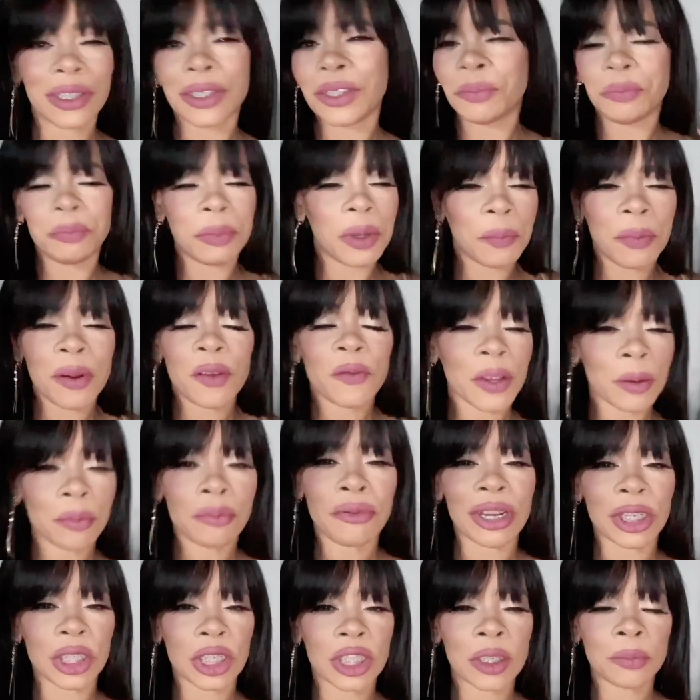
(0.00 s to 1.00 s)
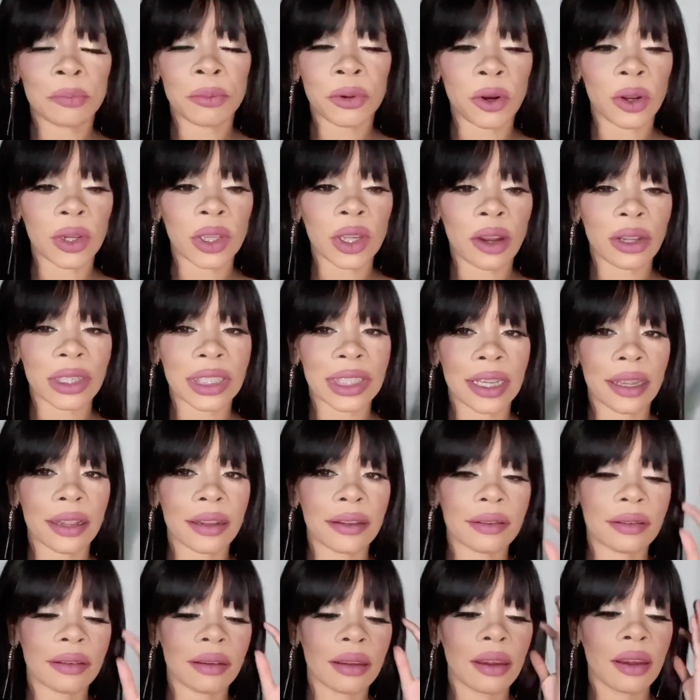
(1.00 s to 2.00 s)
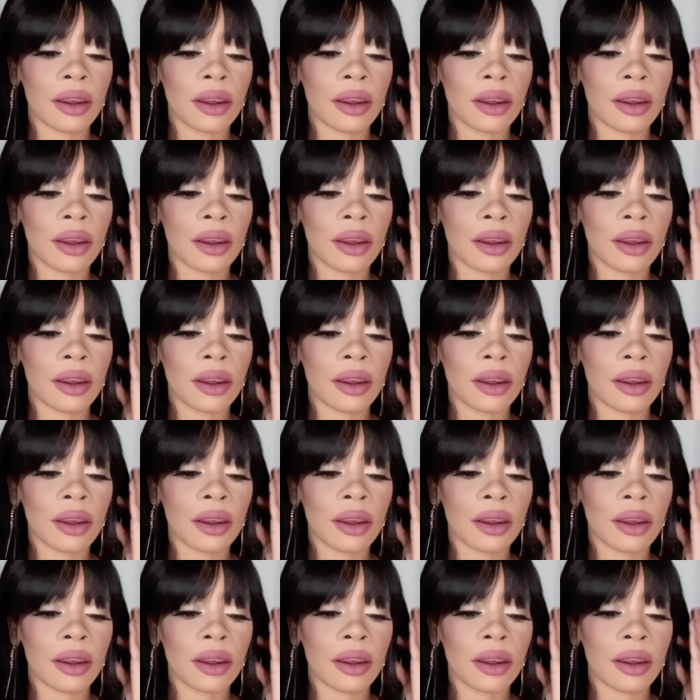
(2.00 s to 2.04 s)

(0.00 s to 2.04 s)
people feel pressure to put out content